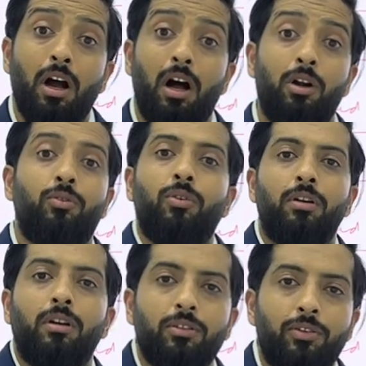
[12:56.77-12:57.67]
ultra
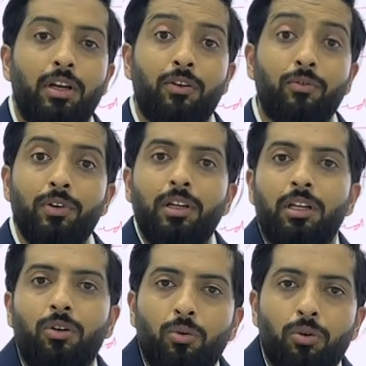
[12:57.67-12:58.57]
luxury, like
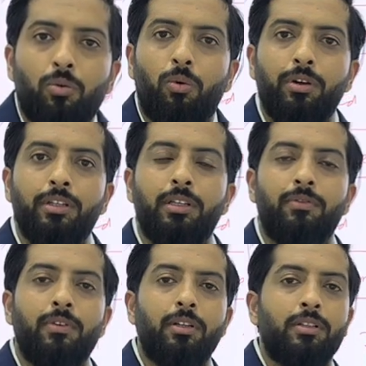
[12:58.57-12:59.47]
really good quality
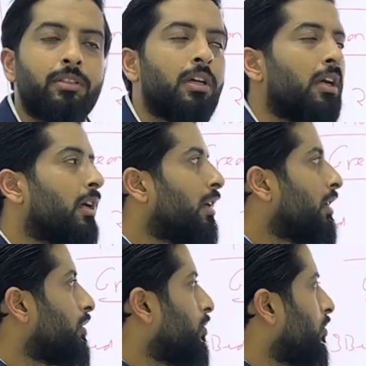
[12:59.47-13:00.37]
villas.
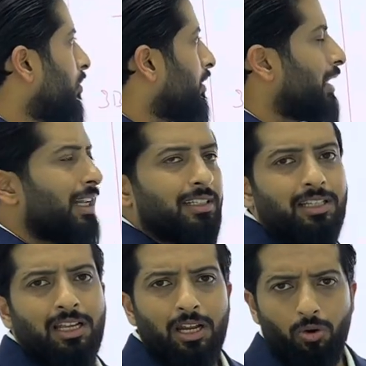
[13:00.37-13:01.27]
So
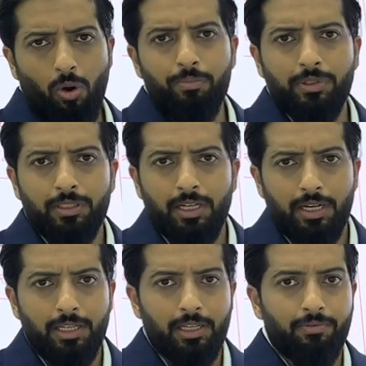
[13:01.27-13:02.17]
that's an option that
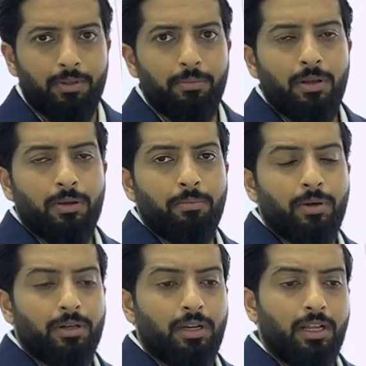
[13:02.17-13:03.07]
I give them,
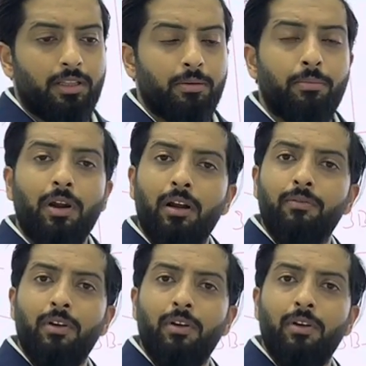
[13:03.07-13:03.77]
but I think brand